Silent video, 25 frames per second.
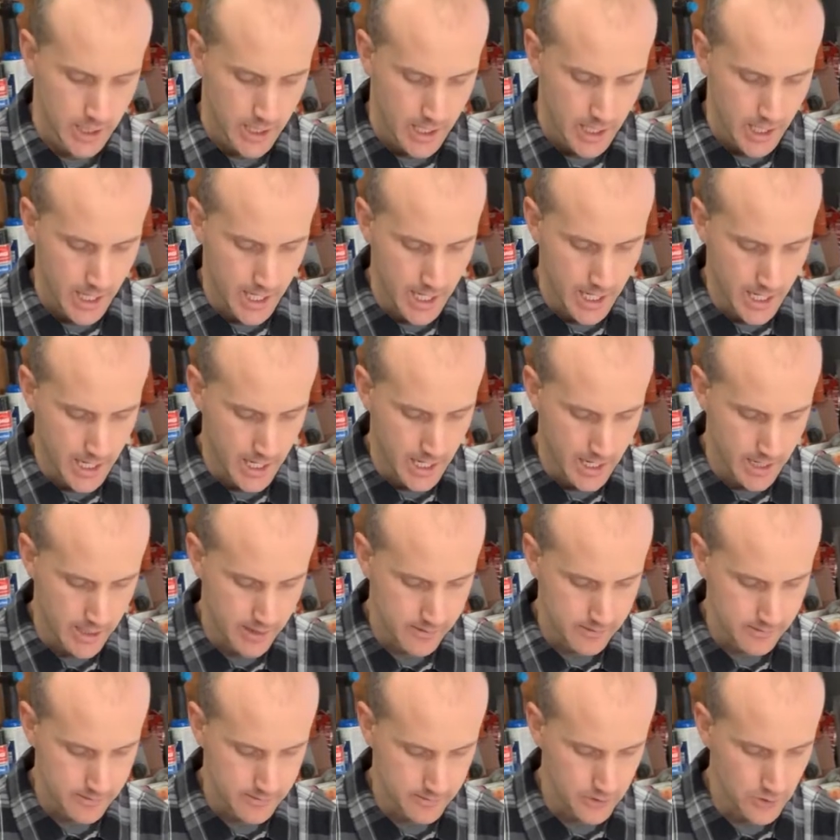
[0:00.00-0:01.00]

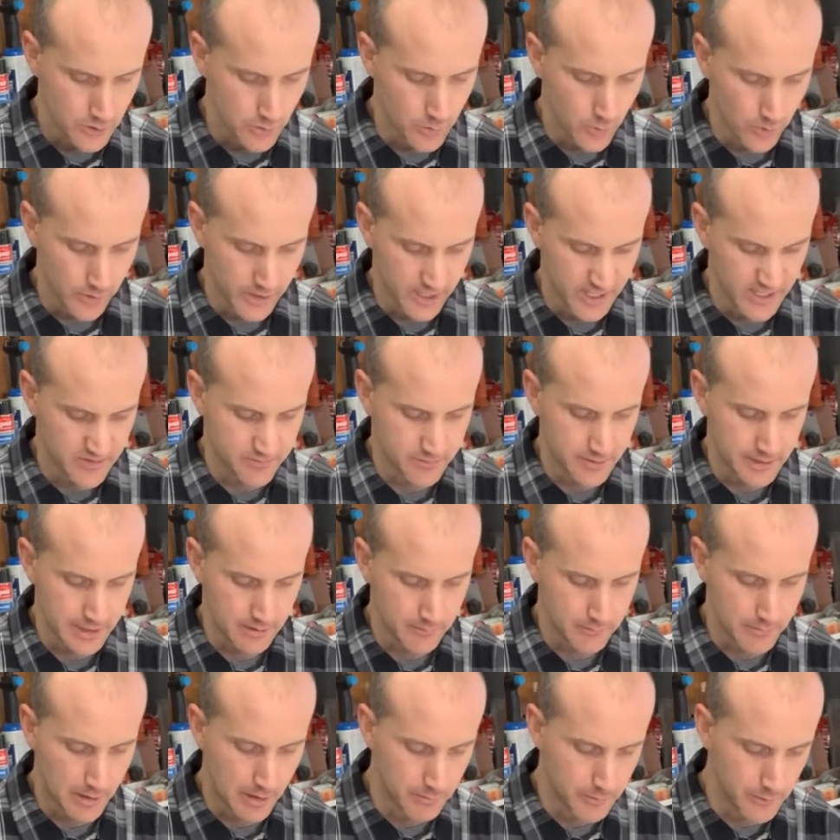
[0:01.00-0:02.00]
and you won't get as many
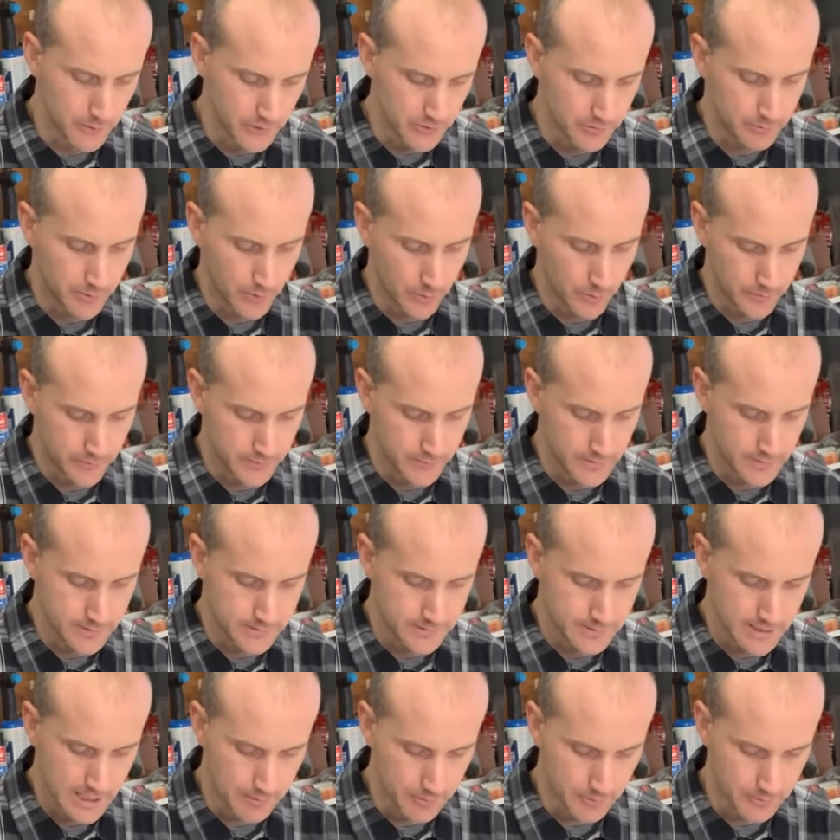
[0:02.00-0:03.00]
bubbles, but with these
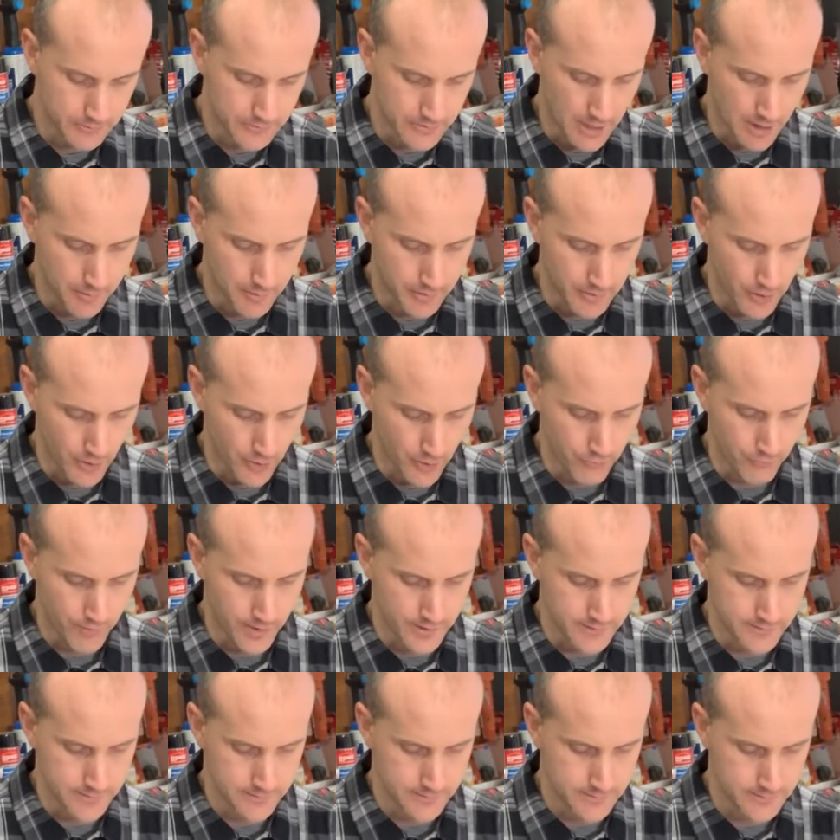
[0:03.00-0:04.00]
tabletop and art
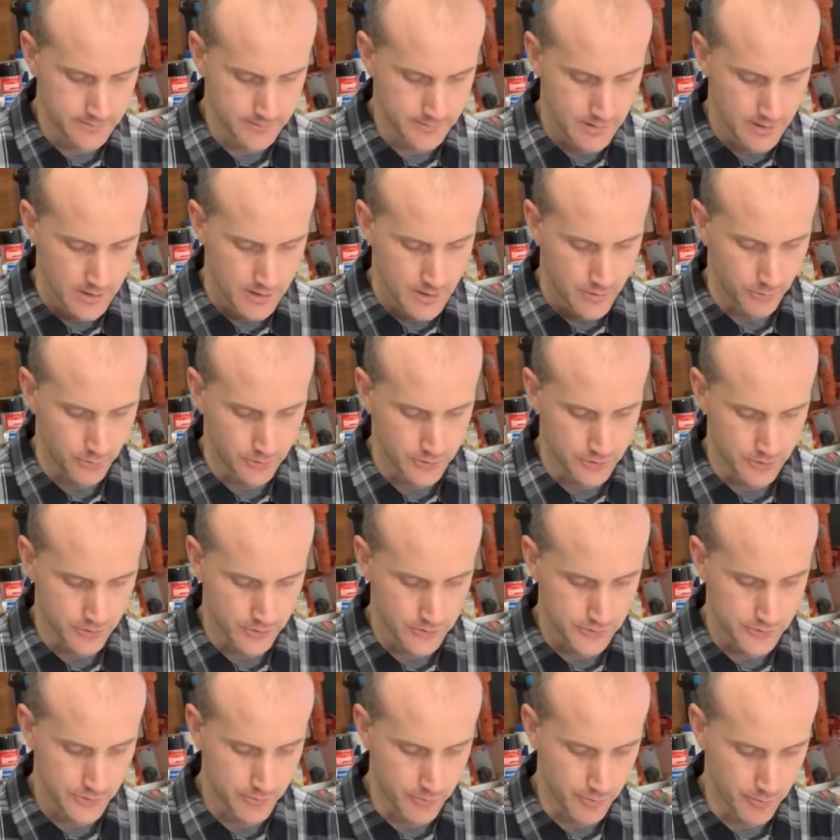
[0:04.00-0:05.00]
resins, which are
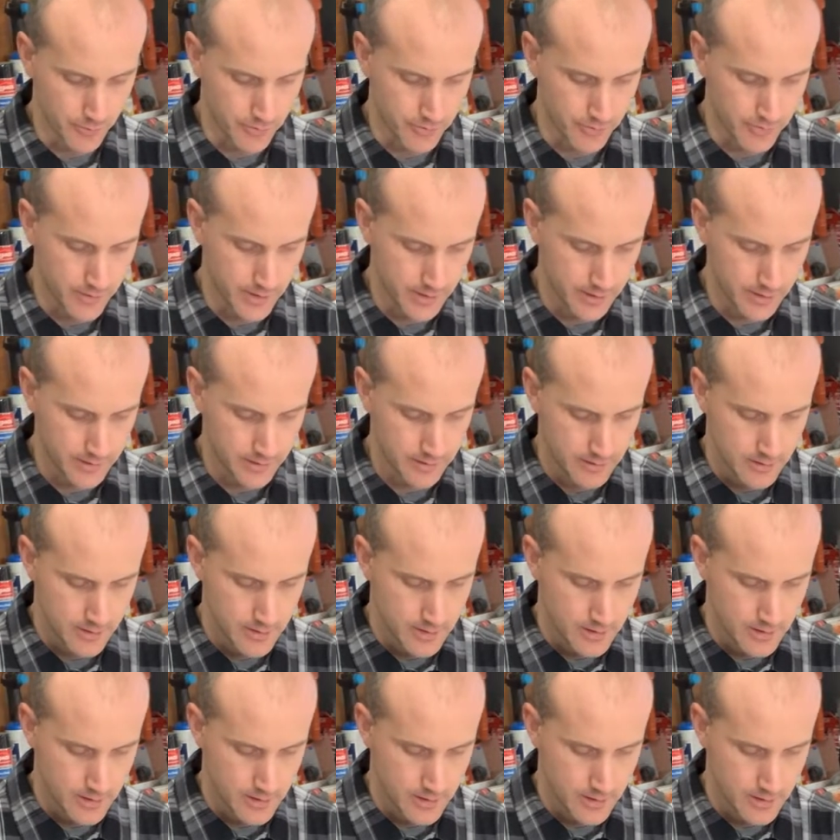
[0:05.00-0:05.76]
super thick,